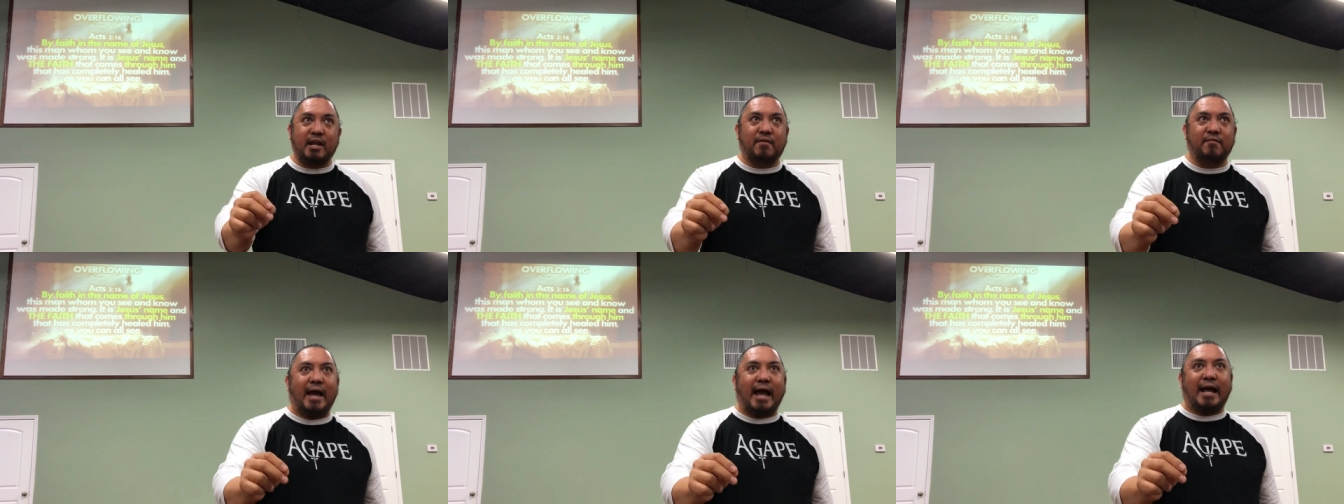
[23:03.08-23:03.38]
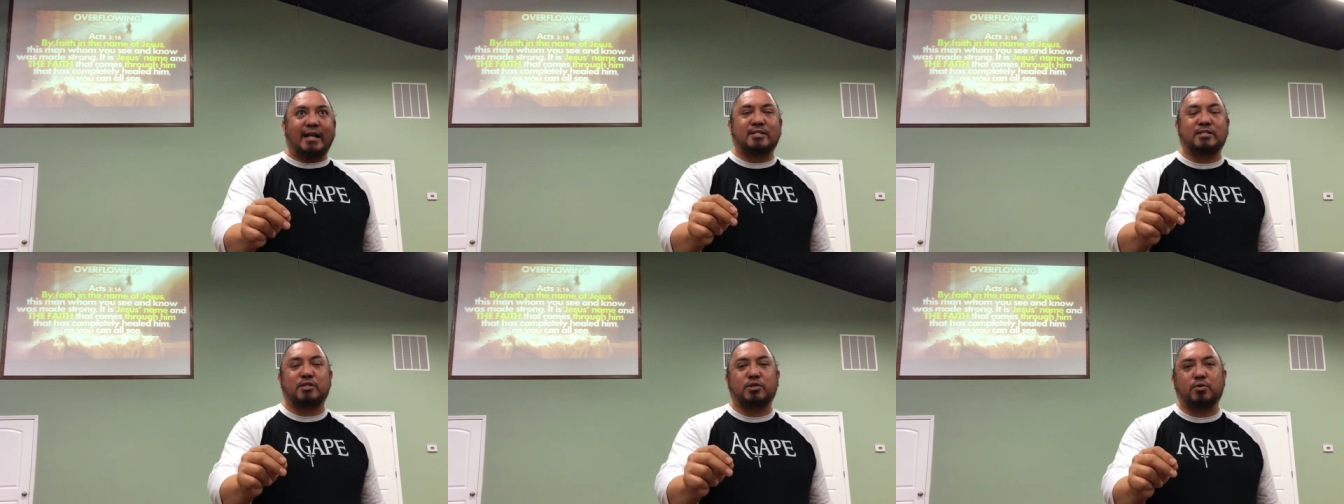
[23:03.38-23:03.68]
of
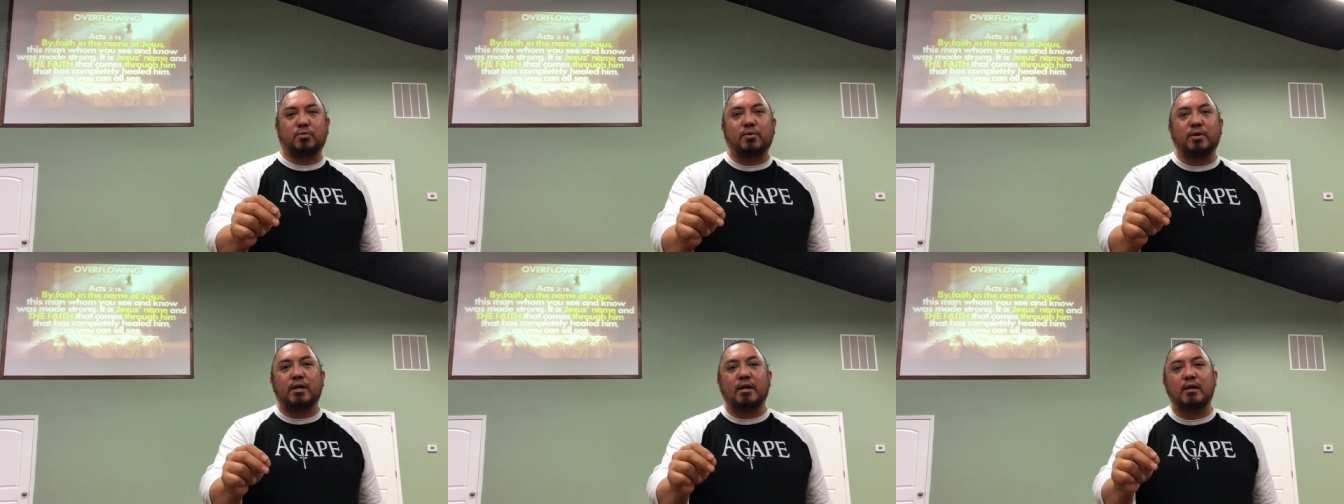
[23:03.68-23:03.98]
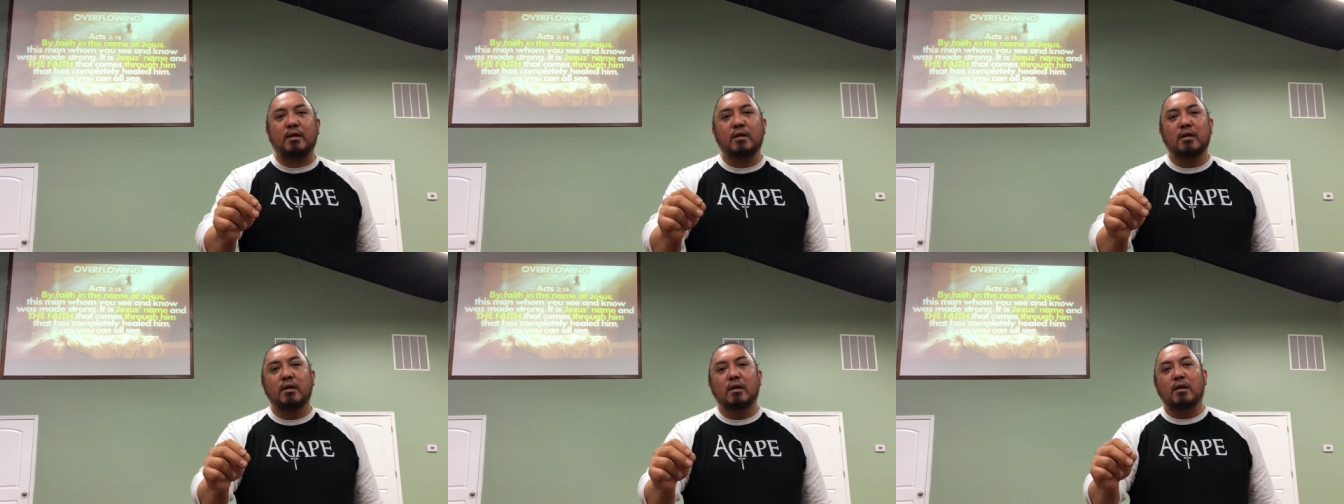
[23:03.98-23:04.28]
Acts
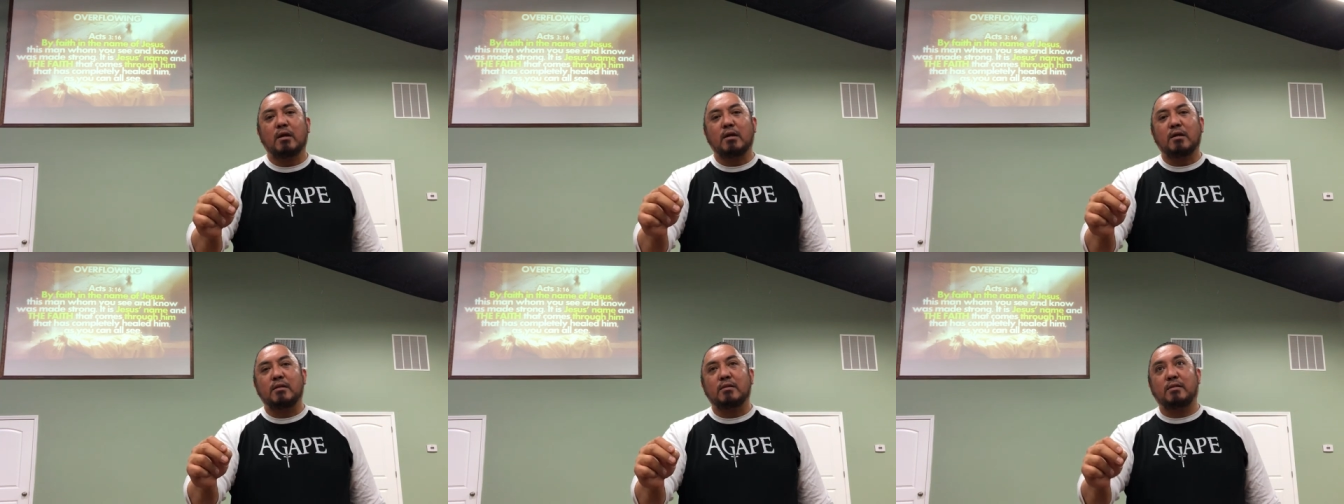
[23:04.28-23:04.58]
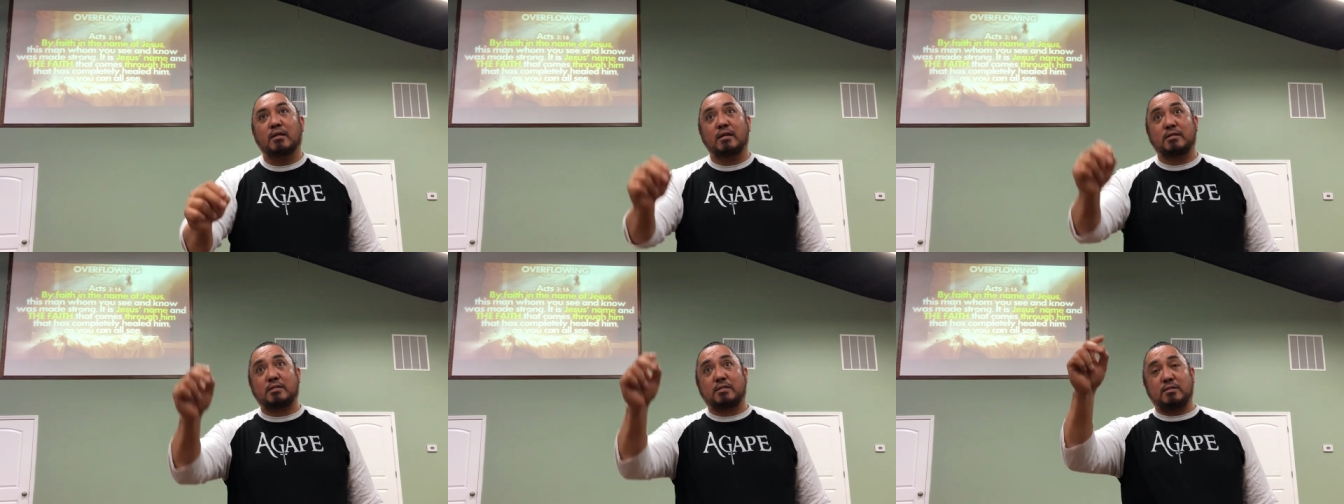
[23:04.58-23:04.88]
3,
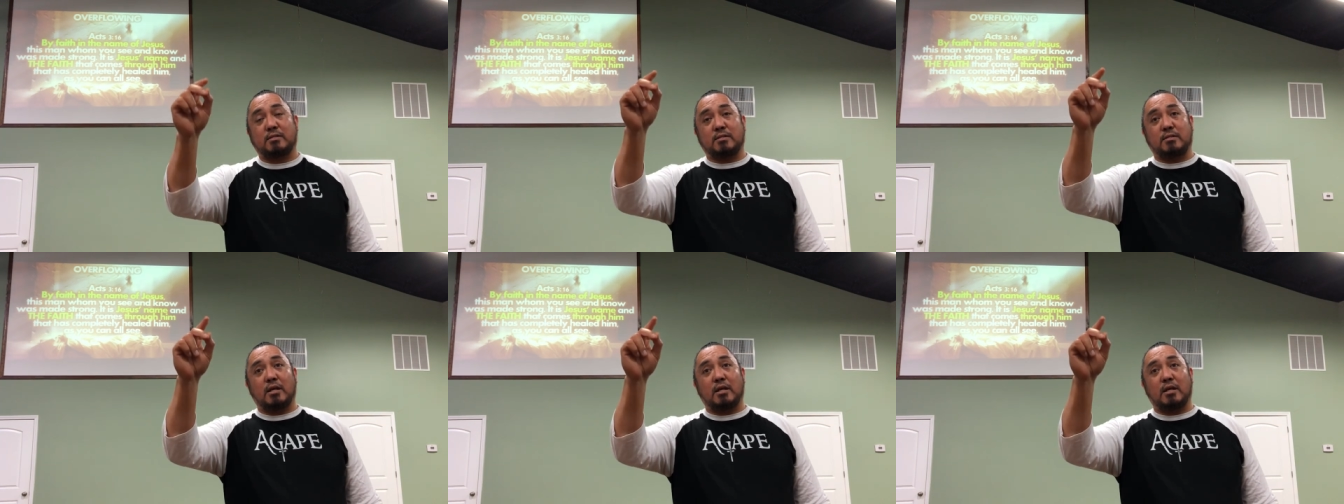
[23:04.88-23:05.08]
this,